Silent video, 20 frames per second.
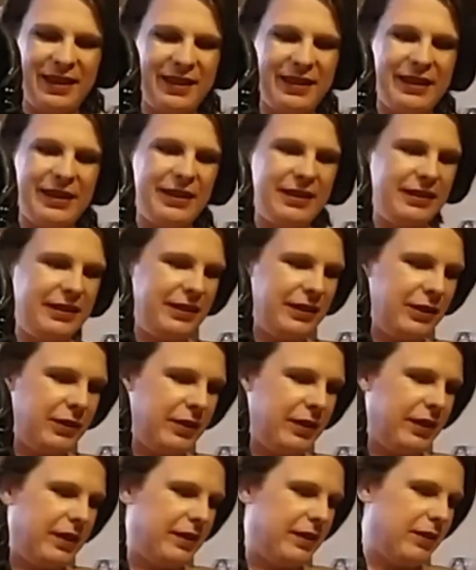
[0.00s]

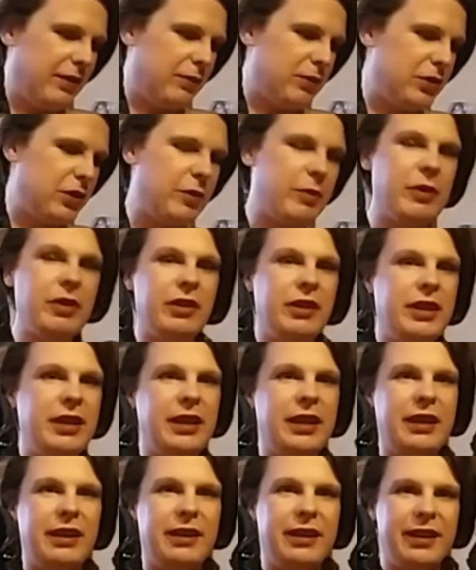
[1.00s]
they're super
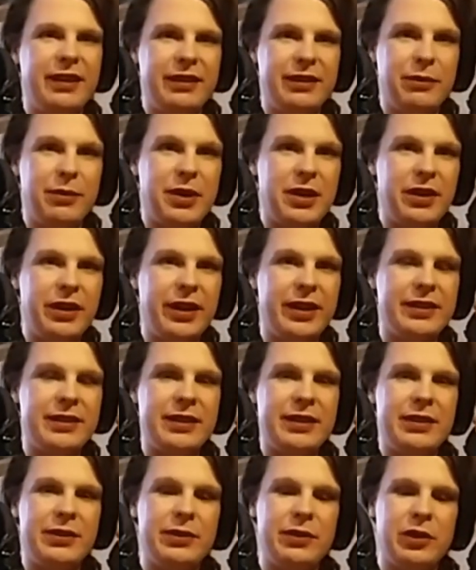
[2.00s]
leaky, like the water gets
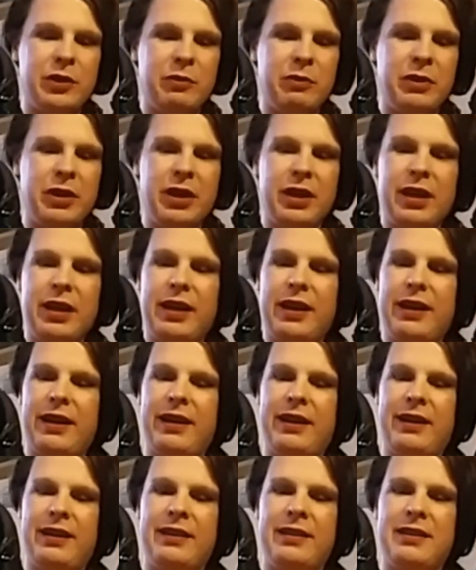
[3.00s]
into them,
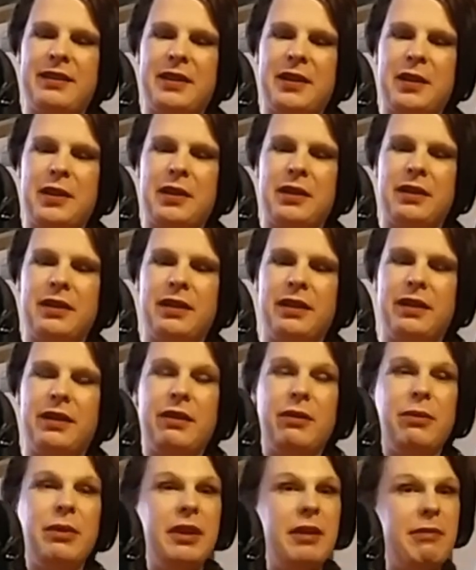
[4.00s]
and
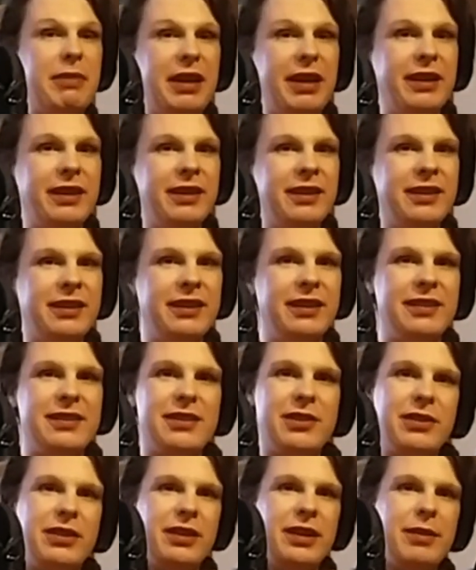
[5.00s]
they're really big,
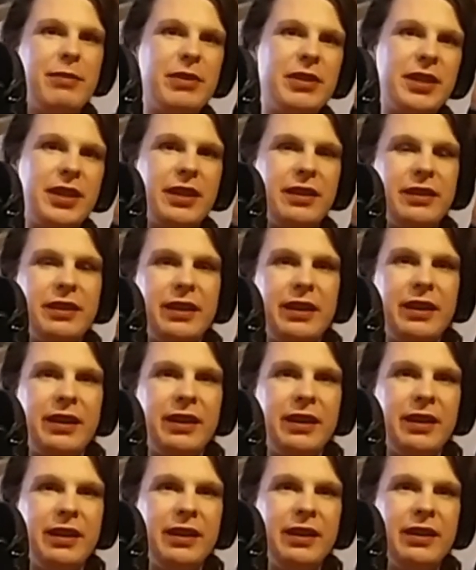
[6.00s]
so they're not particularly
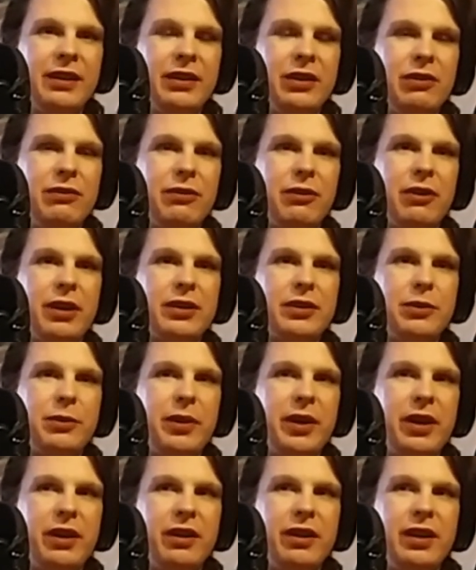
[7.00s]
euphoric to
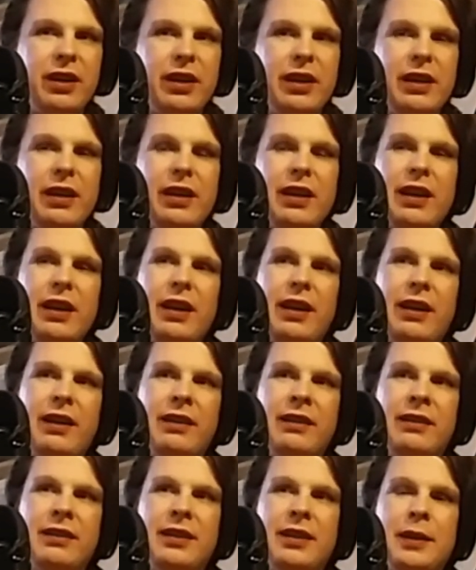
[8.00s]
wear.
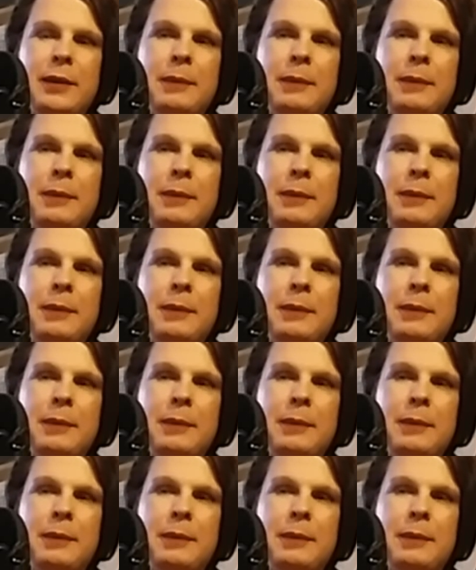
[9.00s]
And